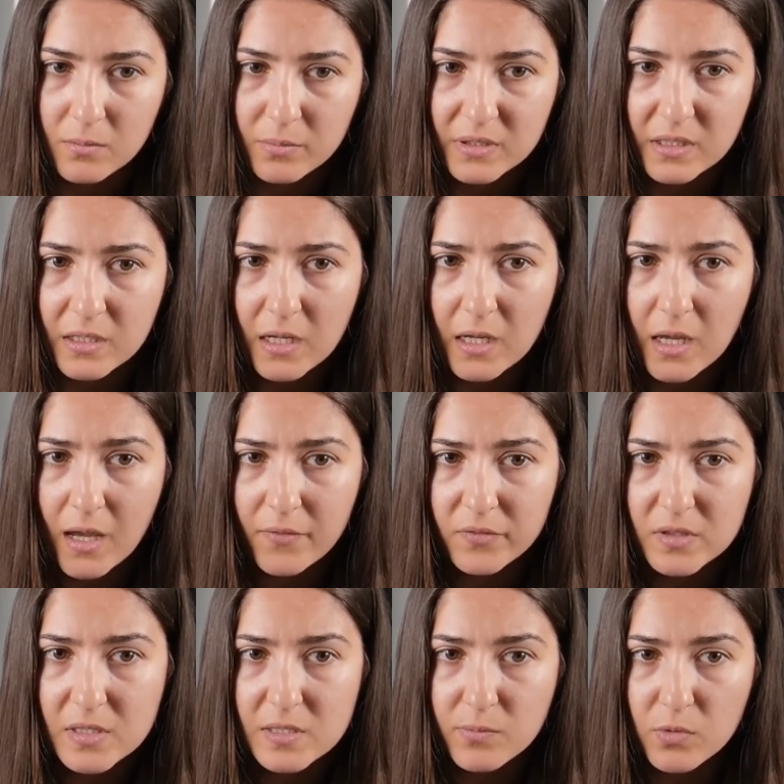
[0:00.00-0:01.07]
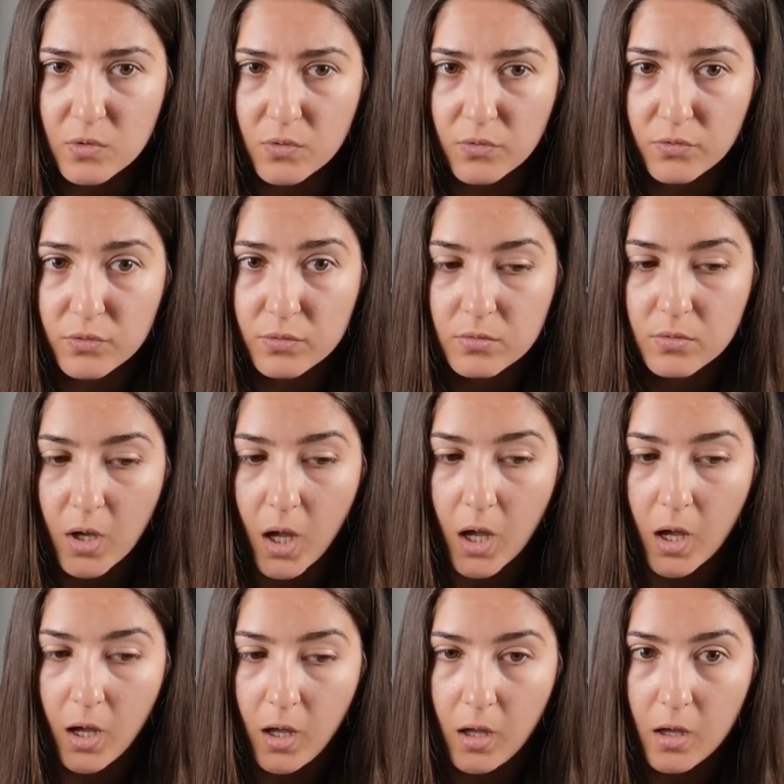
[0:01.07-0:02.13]
But then I have this move.
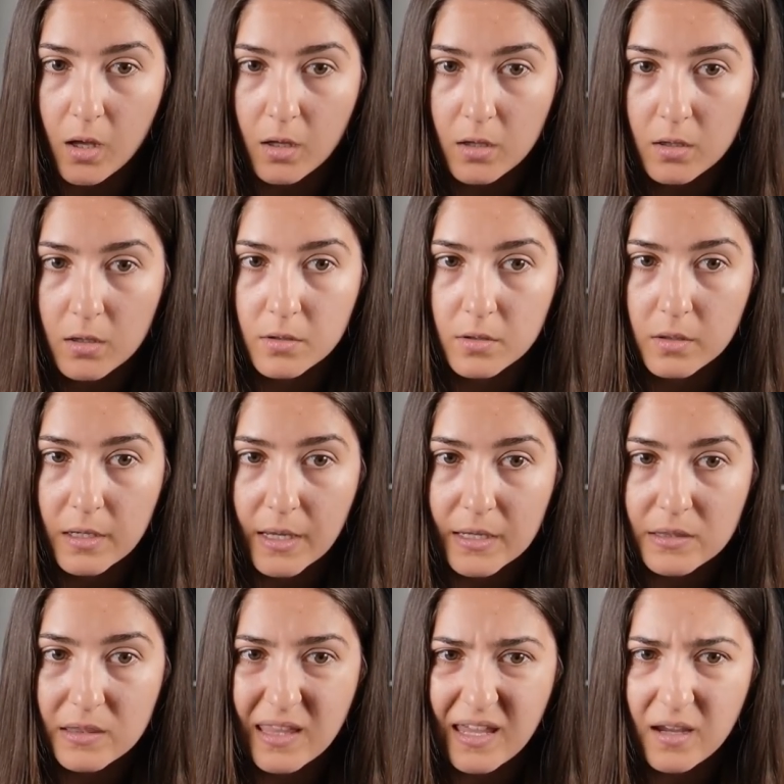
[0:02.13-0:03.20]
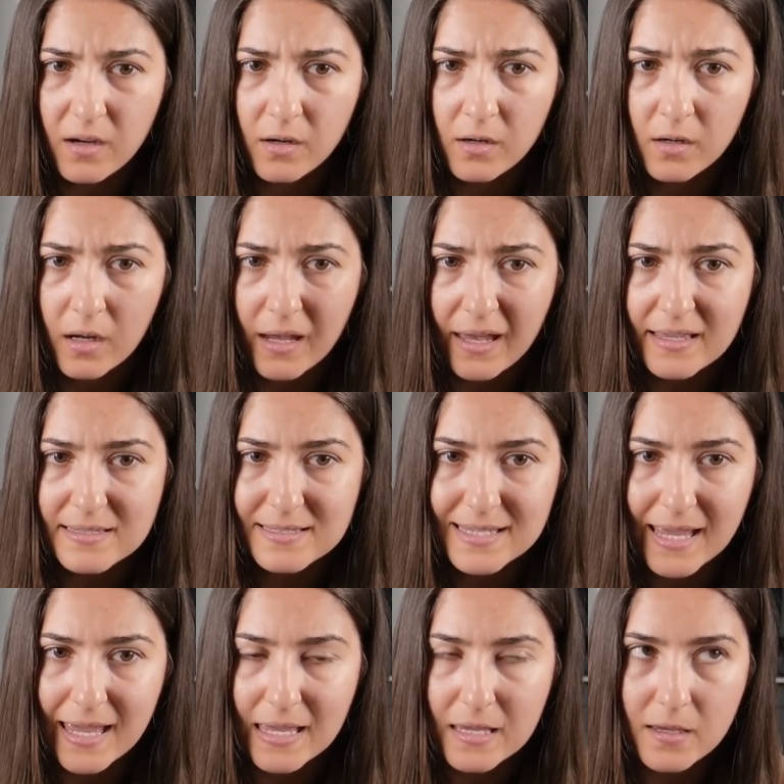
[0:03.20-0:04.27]
Knight there, I
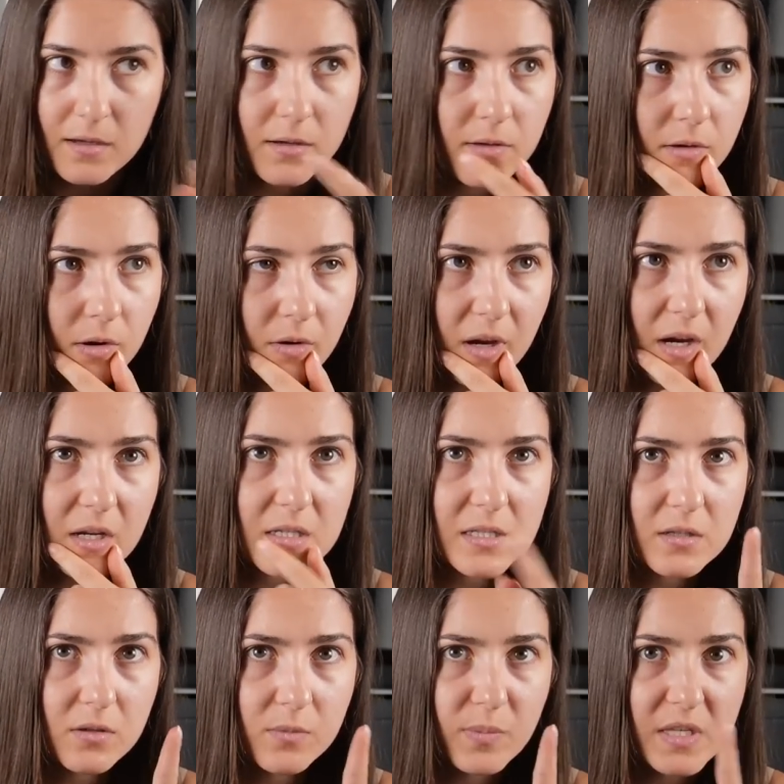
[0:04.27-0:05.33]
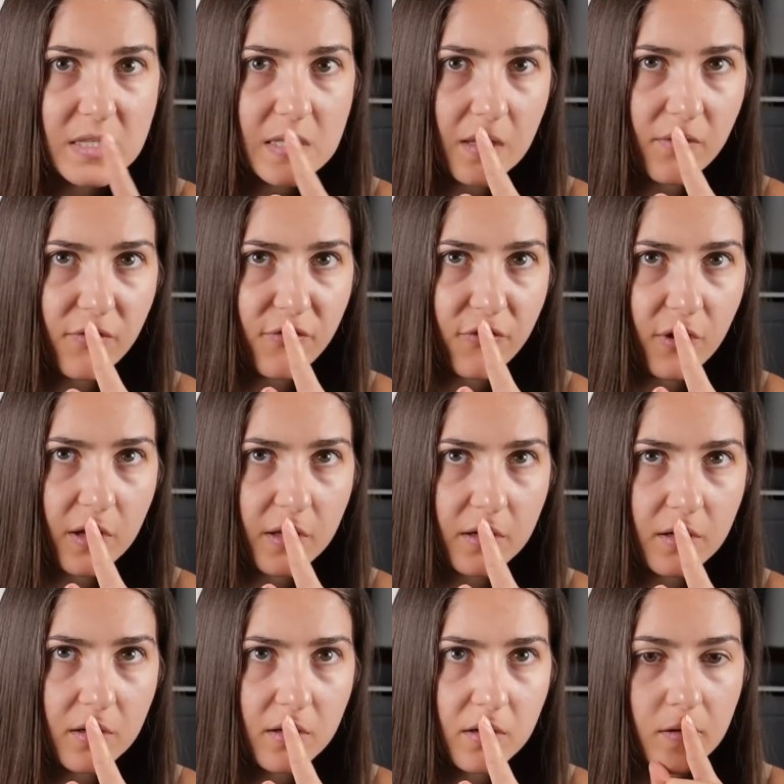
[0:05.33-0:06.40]
take. Okay, this could be still fun.